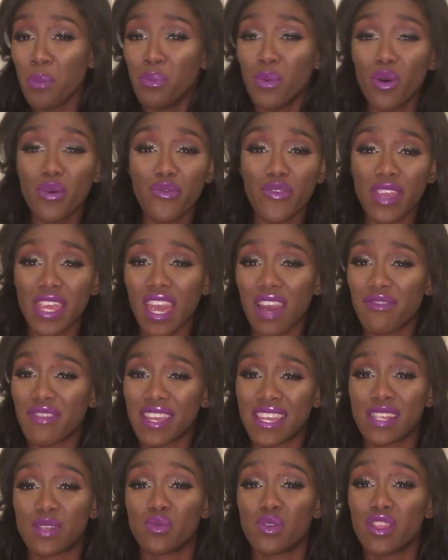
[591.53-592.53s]
Morphe, I
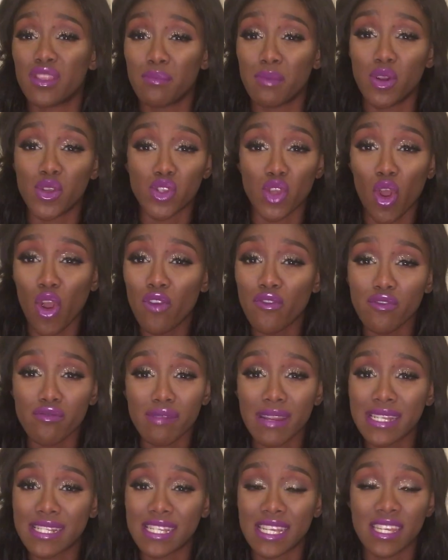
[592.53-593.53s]
think, is one of the most
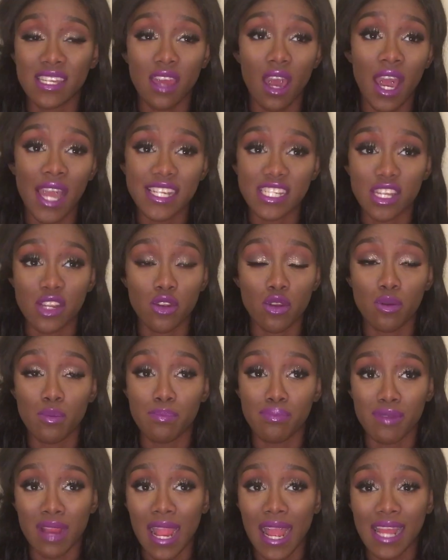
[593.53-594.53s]
overrated
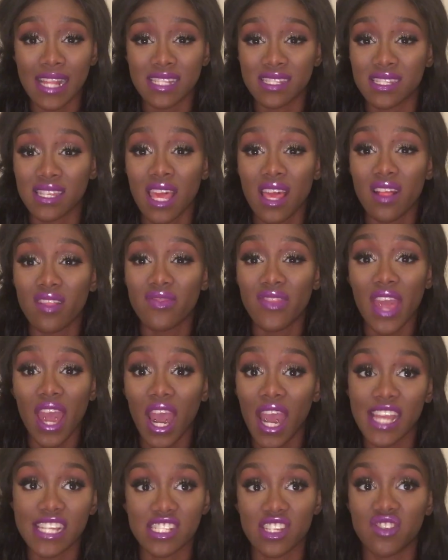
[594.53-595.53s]
eyeshadow brands. Their
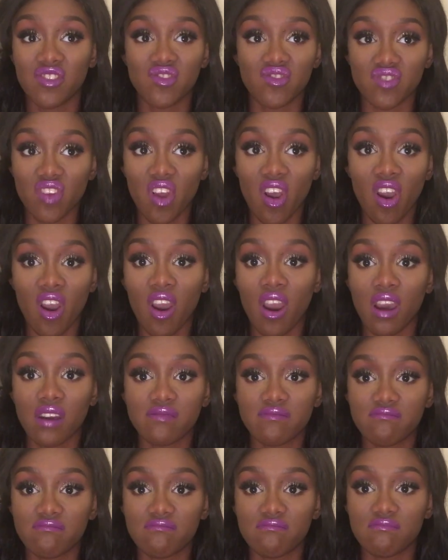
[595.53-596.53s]
eyeshadows are
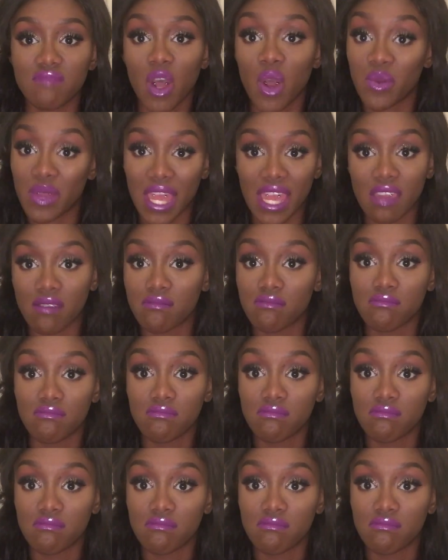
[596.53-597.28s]
okay.